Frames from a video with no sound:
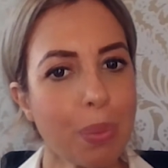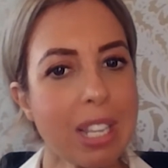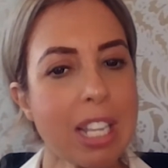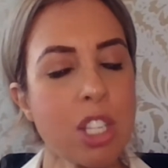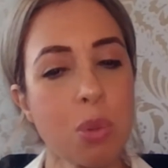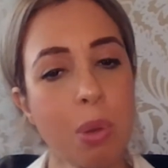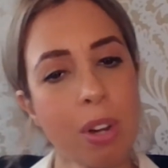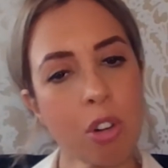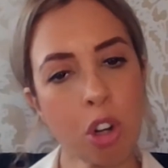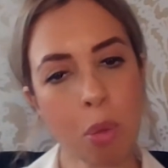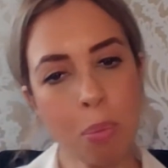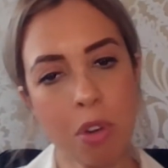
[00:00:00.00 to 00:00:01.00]
So we want to
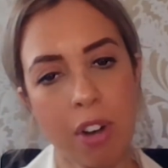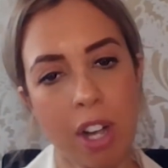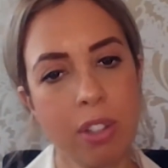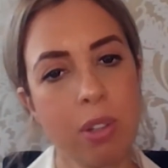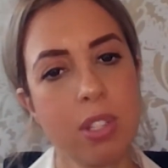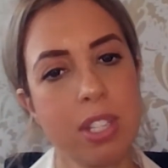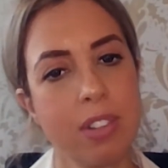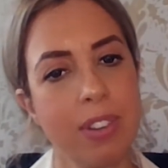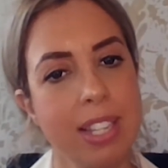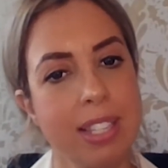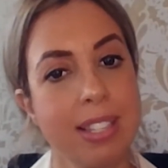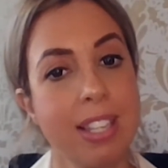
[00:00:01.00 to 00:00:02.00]
remove all those
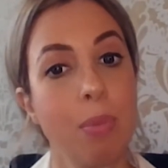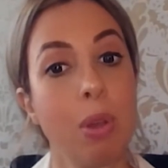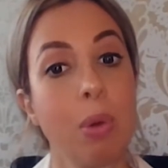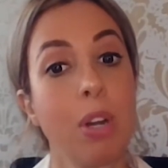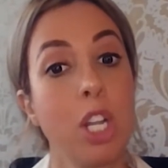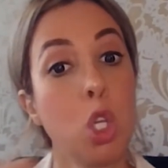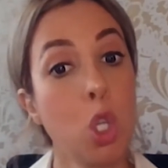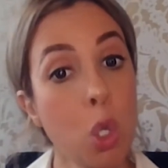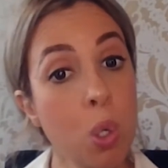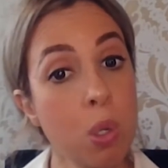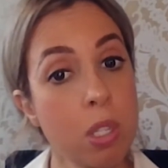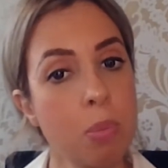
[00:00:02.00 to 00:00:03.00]
devices and we want to
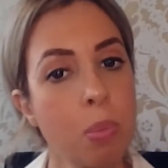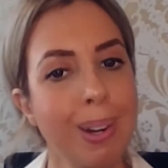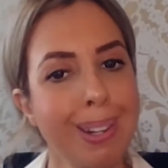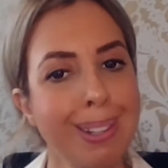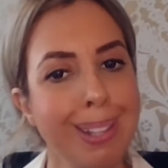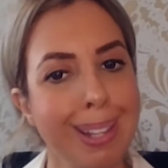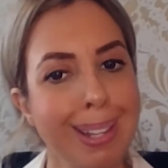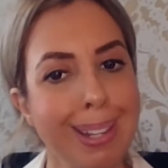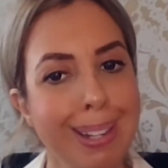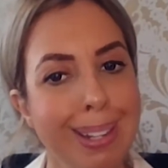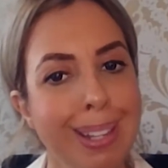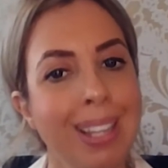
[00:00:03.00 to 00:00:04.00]
use morning light
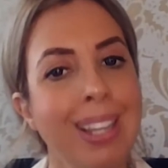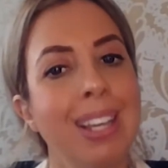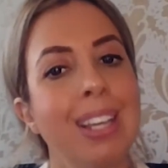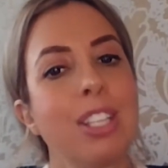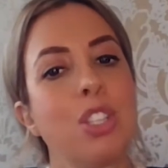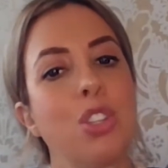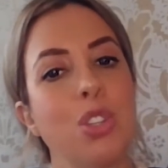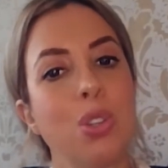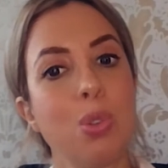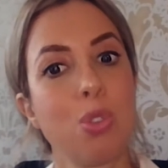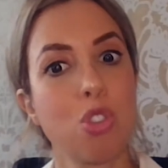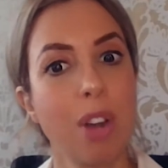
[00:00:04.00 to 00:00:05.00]

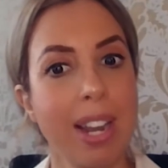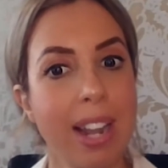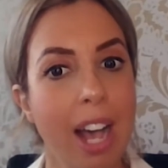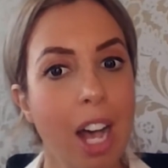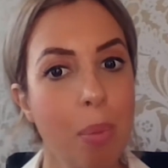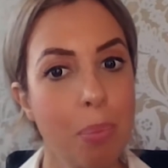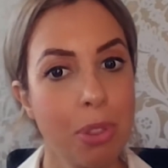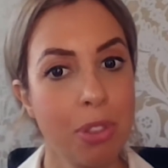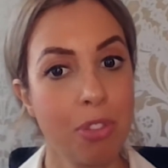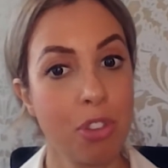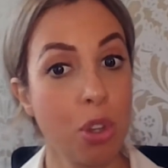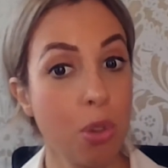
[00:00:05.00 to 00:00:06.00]
to try to help
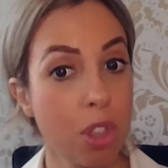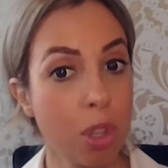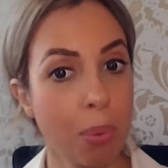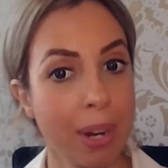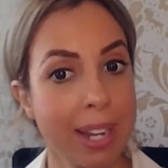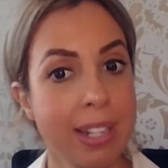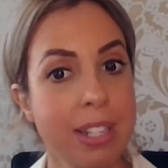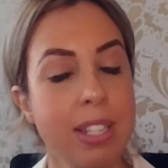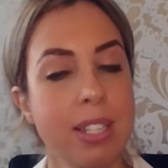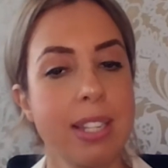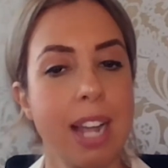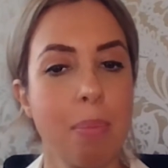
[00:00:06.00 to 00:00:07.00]
cue the brain to
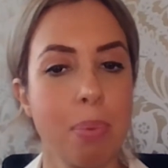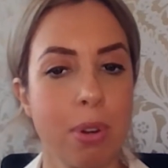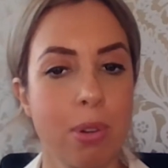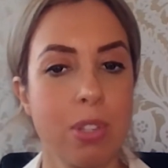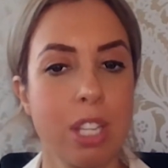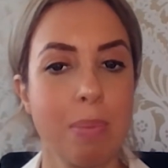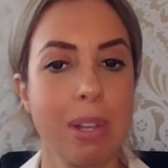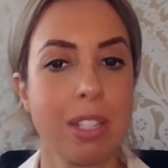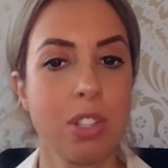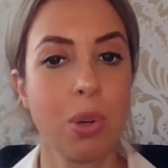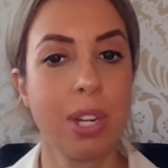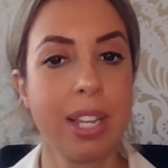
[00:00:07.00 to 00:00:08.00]
stop producing
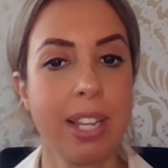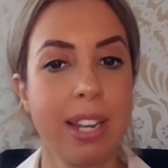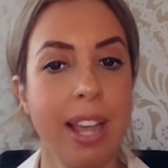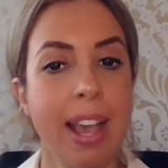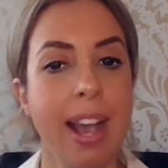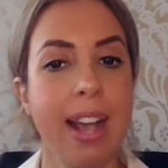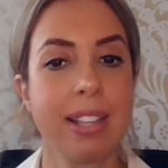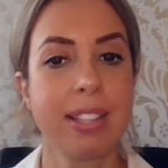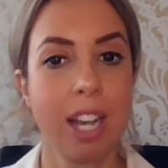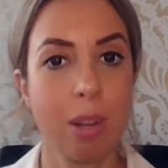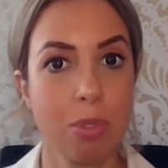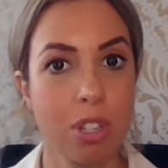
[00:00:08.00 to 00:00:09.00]
melatonin and
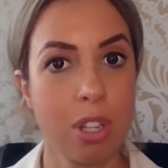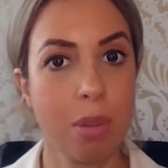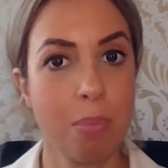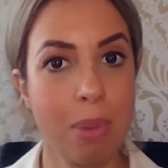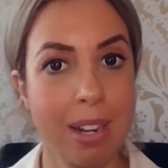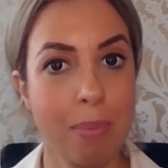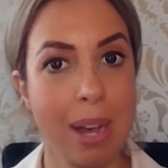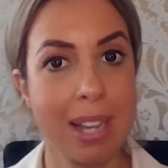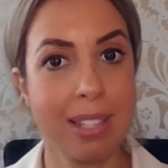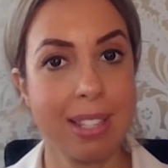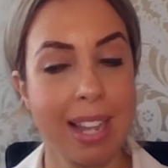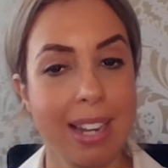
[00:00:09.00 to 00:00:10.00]
help to
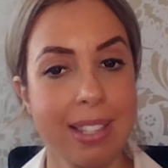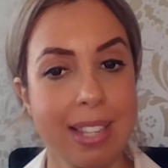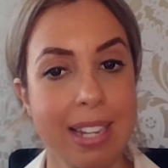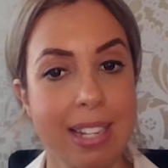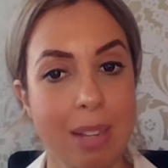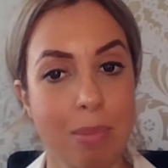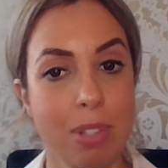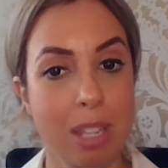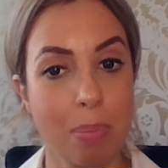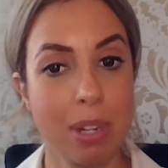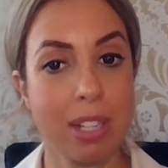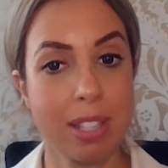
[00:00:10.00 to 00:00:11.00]
minimize that daytime
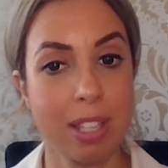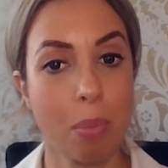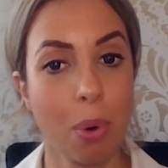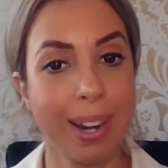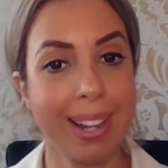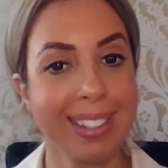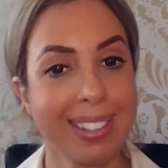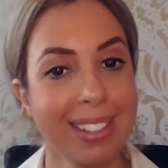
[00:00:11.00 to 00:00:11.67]
sleepiness in the morning.